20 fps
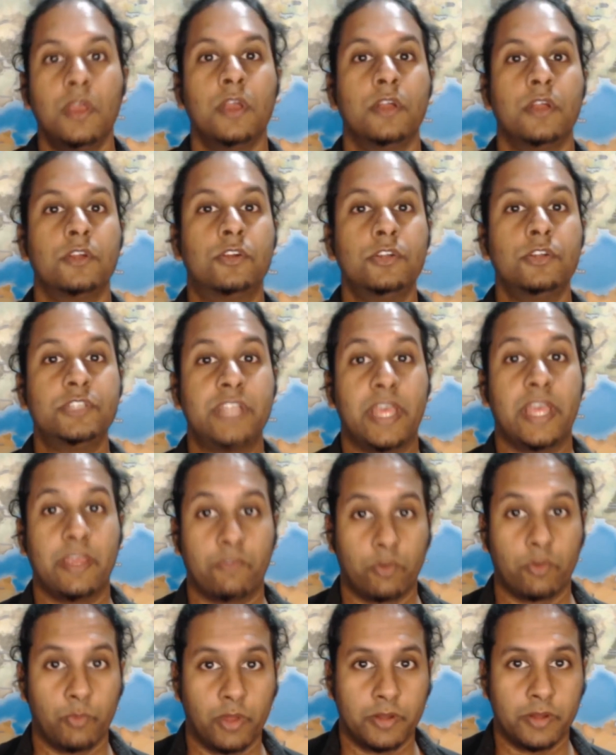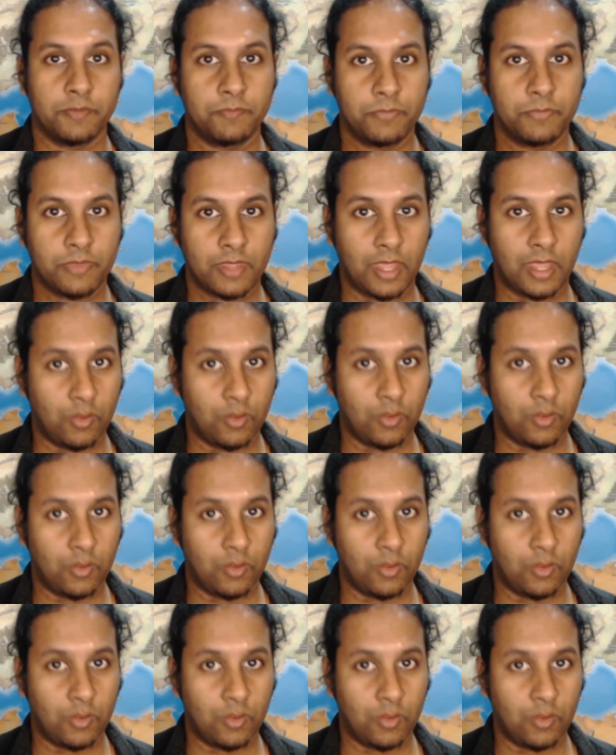Good day, everyone, and
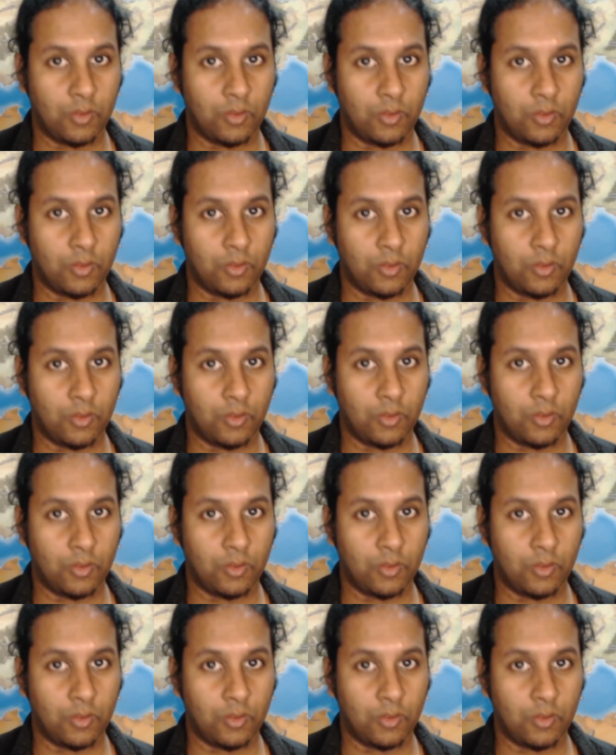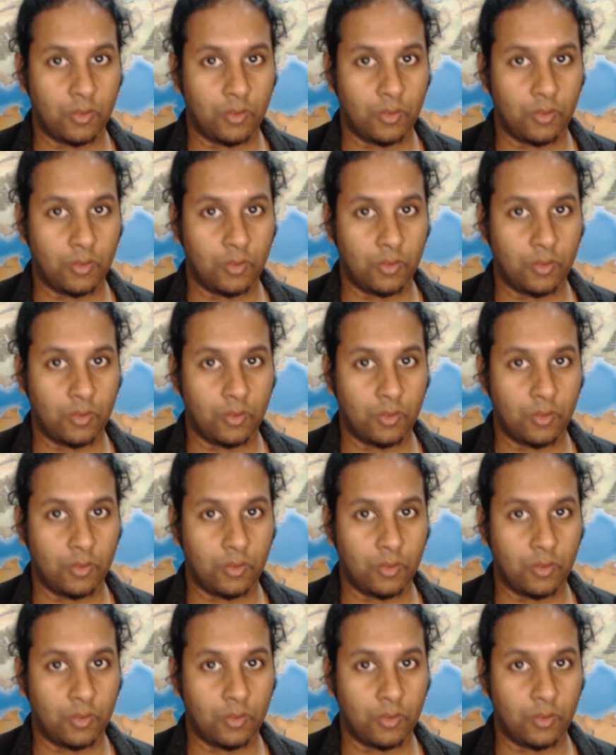welcome to Ask a Pathfinder's Player
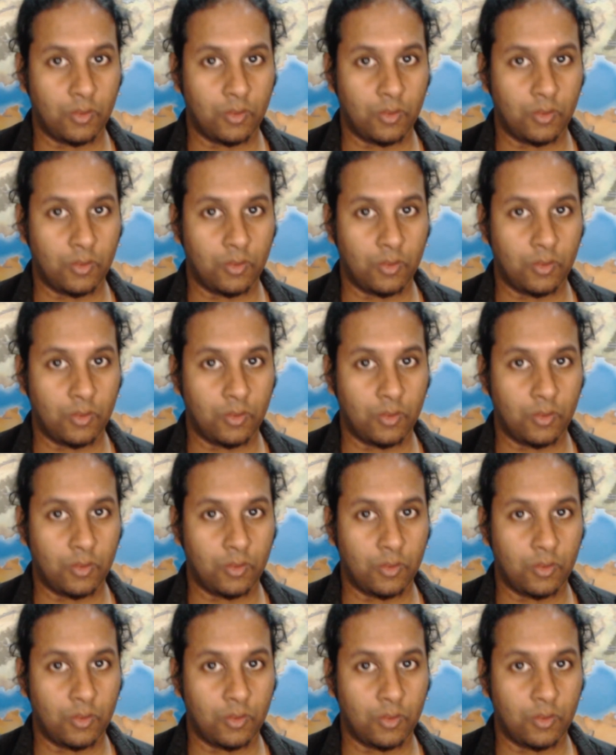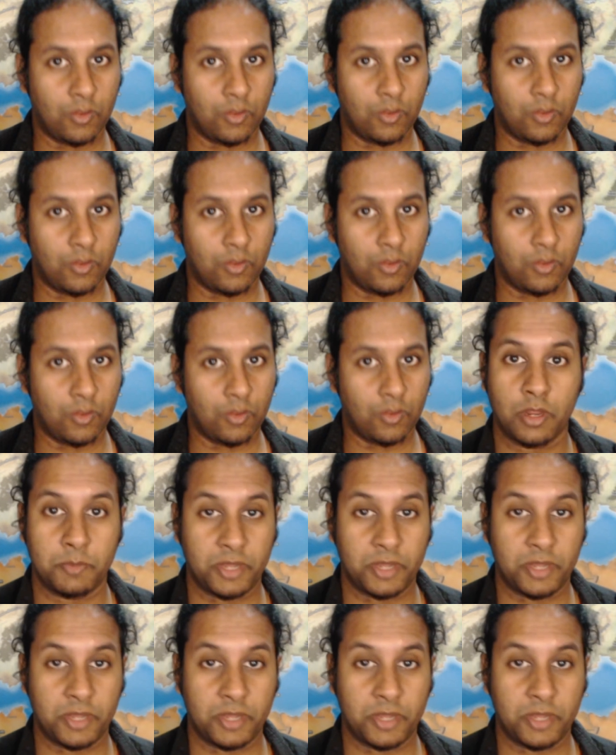Advice. Today, we will be talking
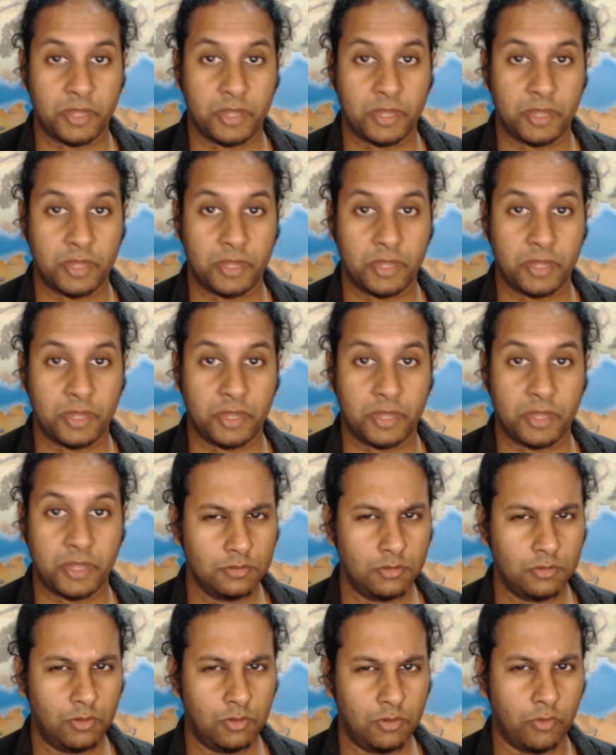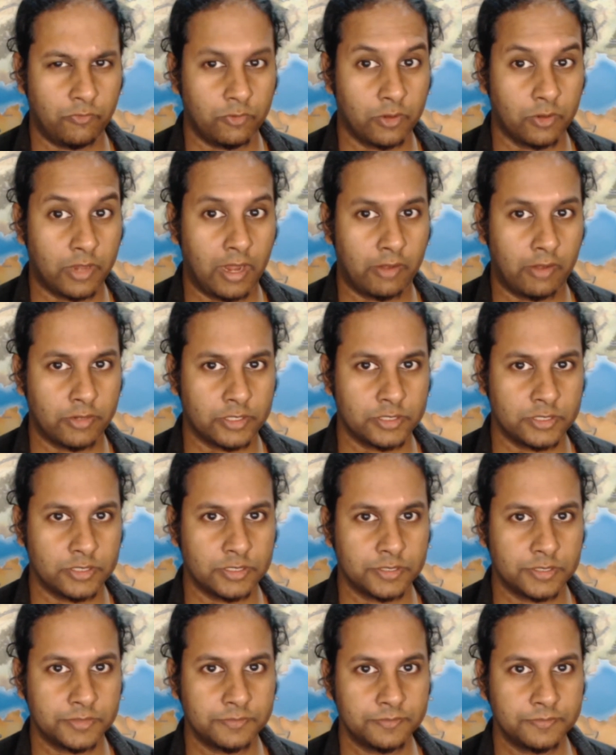about playing lawful
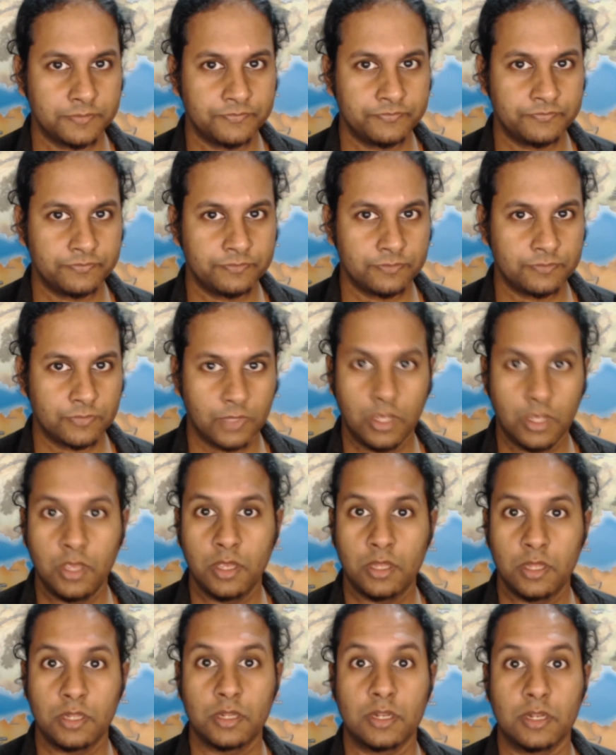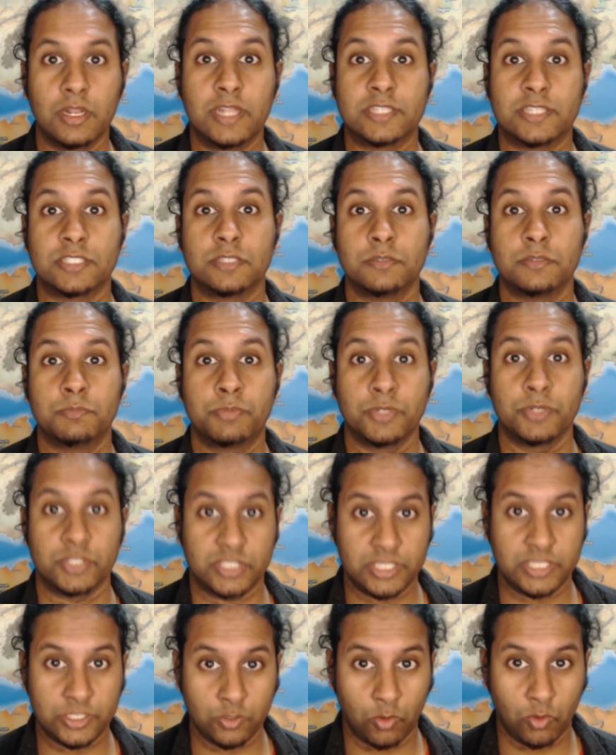characters. Let's
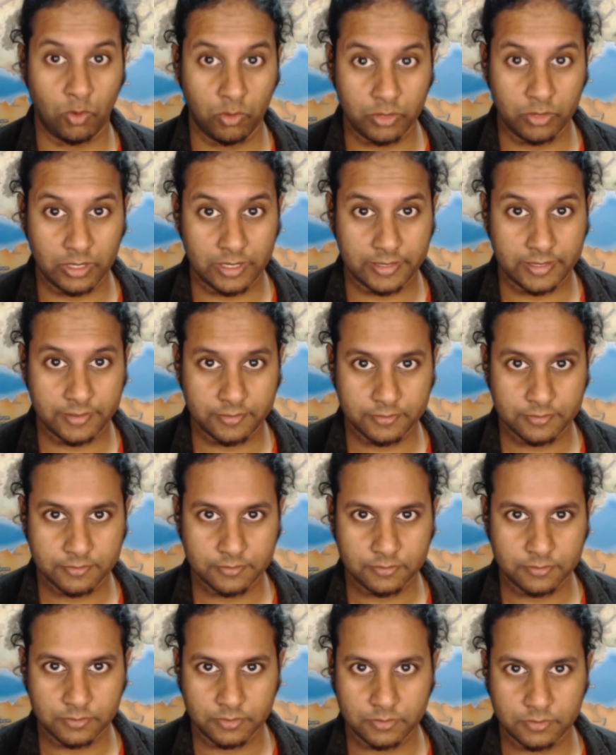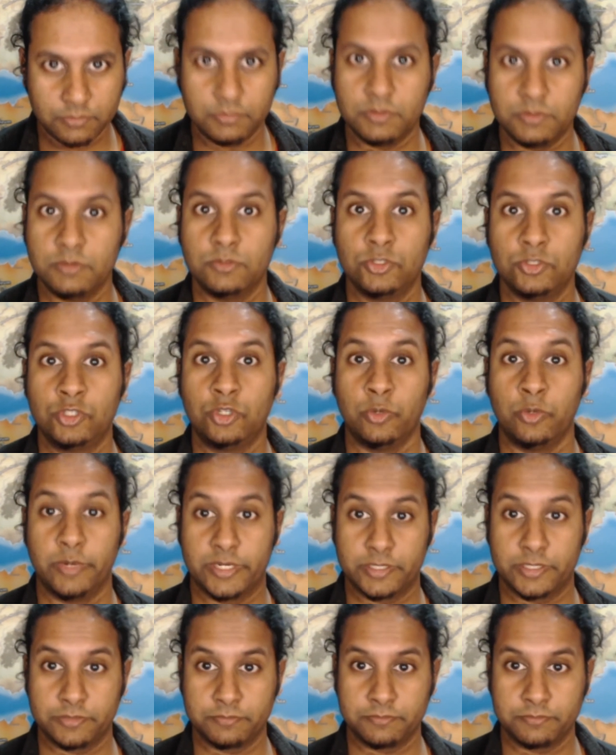proceed orderly to it.